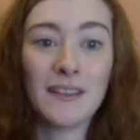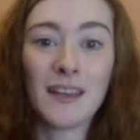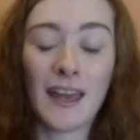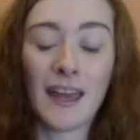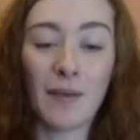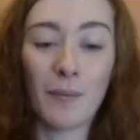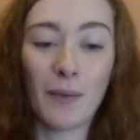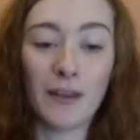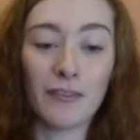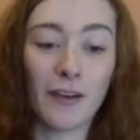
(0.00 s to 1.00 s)
And
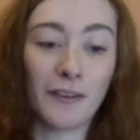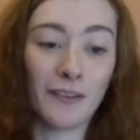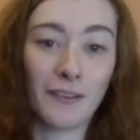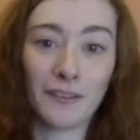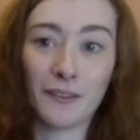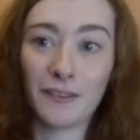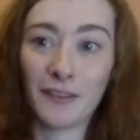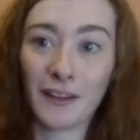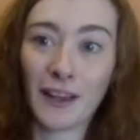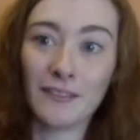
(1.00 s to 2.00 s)
my father also is
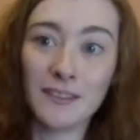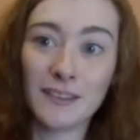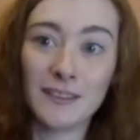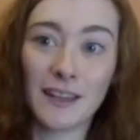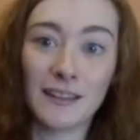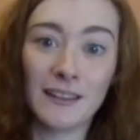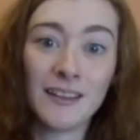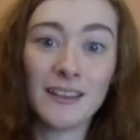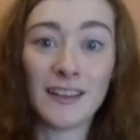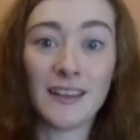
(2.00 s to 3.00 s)
an accountant, and
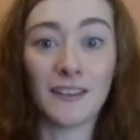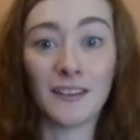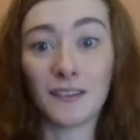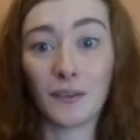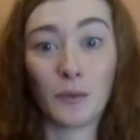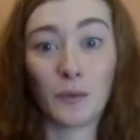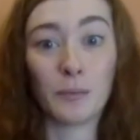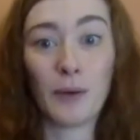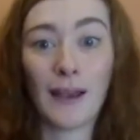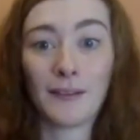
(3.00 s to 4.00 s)
he had his
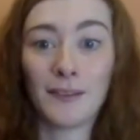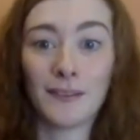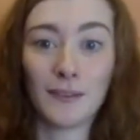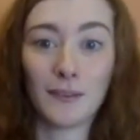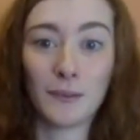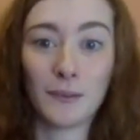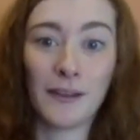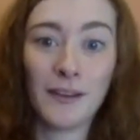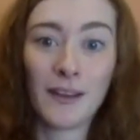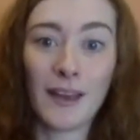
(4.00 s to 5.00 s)
own practice as
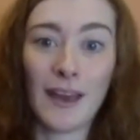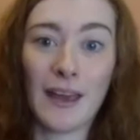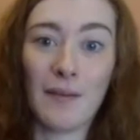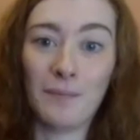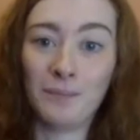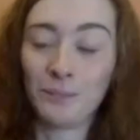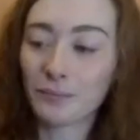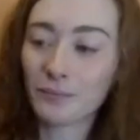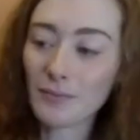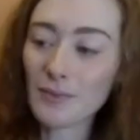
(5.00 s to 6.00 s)
well.
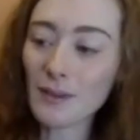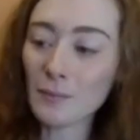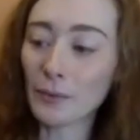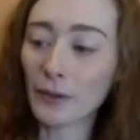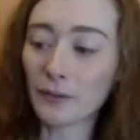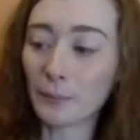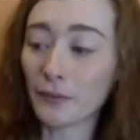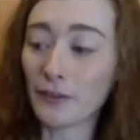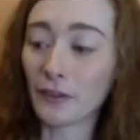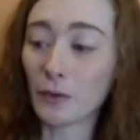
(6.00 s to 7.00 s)
But I
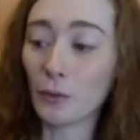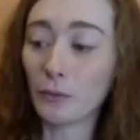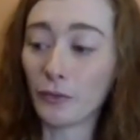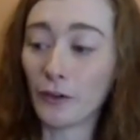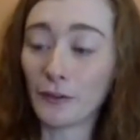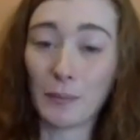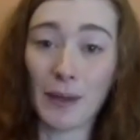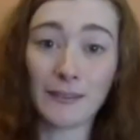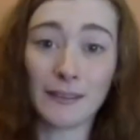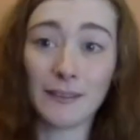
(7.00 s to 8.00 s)
suppose even going further
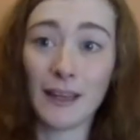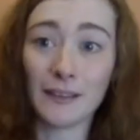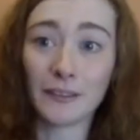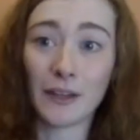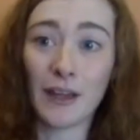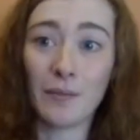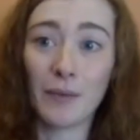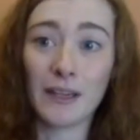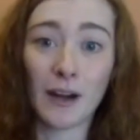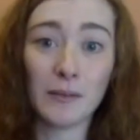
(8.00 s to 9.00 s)
back than that,
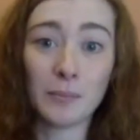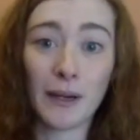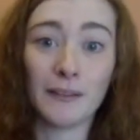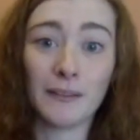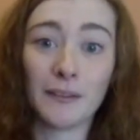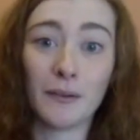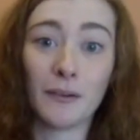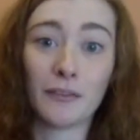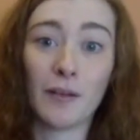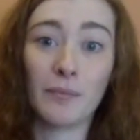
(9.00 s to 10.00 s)
my grandparents, who
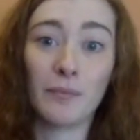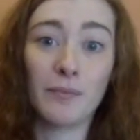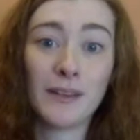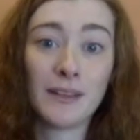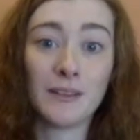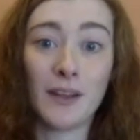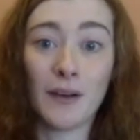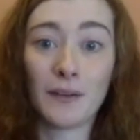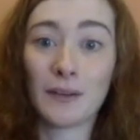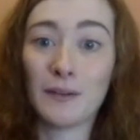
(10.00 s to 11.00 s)
were from
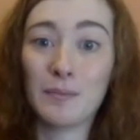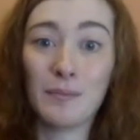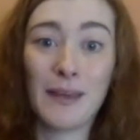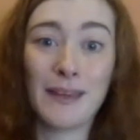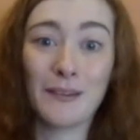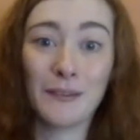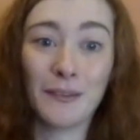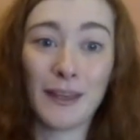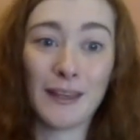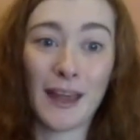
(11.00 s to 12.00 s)
Knock and Mayo,
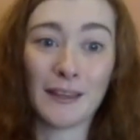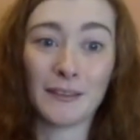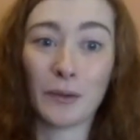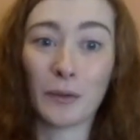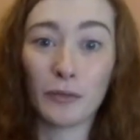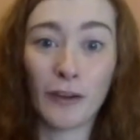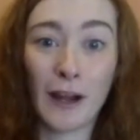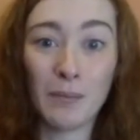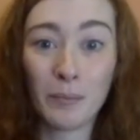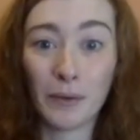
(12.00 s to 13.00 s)
they had their own
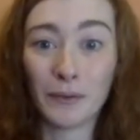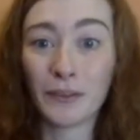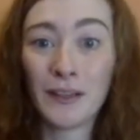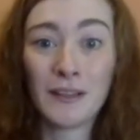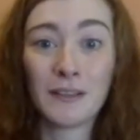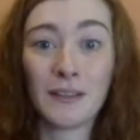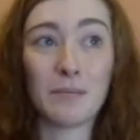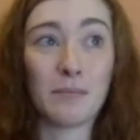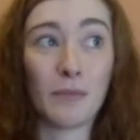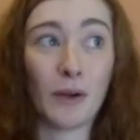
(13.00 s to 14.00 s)
farm, but
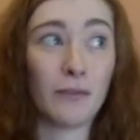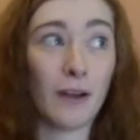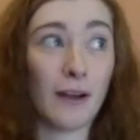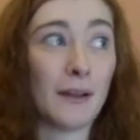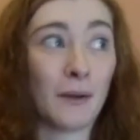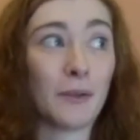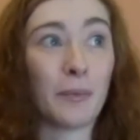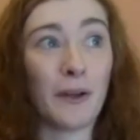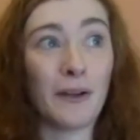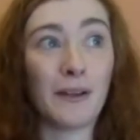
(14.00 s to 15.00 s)
they were very
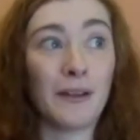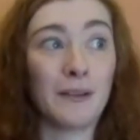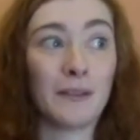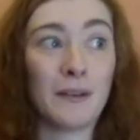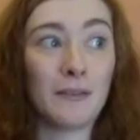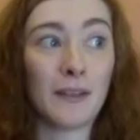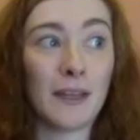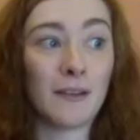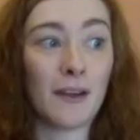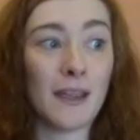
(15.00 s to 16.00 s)
entrepreneurial, and kind of
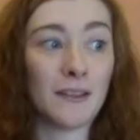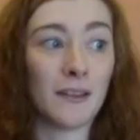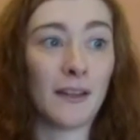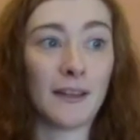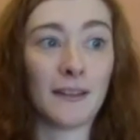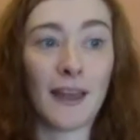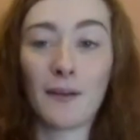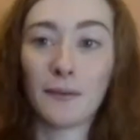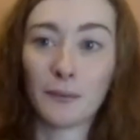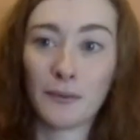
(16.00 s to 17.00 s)
they created, like, the
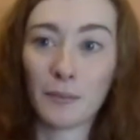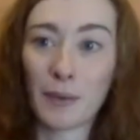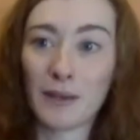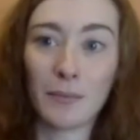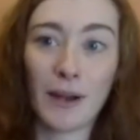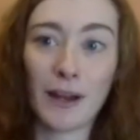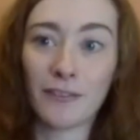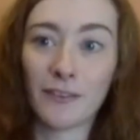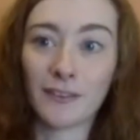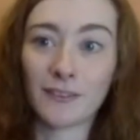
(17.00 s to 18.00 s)
house was a bed and
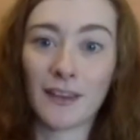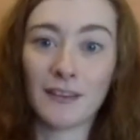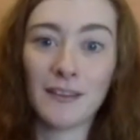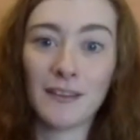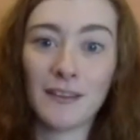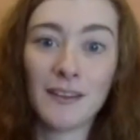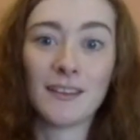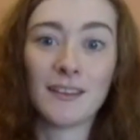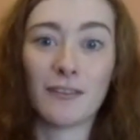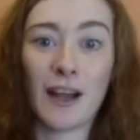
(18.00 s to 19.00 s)
breakfast, and
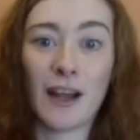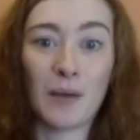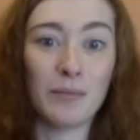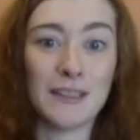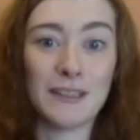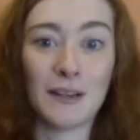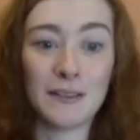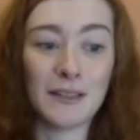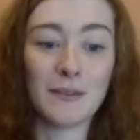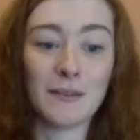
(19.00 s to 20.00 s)
the farm they
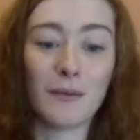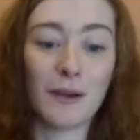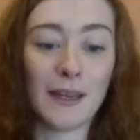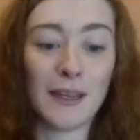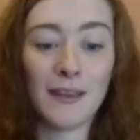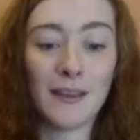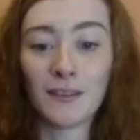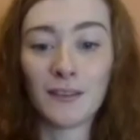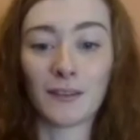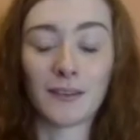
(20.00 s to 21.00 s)
turned into a really
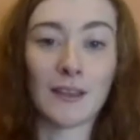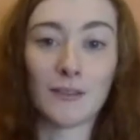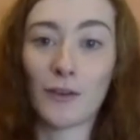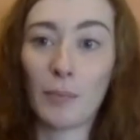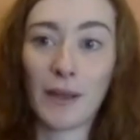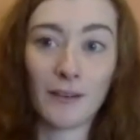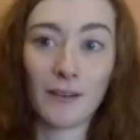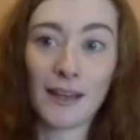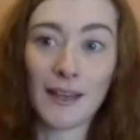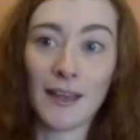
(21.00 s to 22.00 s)
successful
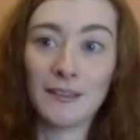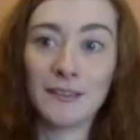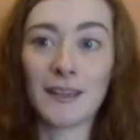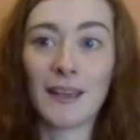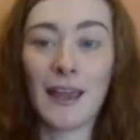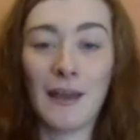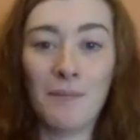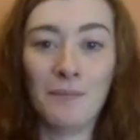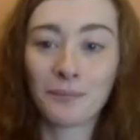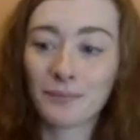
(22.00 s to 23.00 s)
piggery.
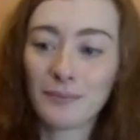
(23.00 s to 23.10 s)
And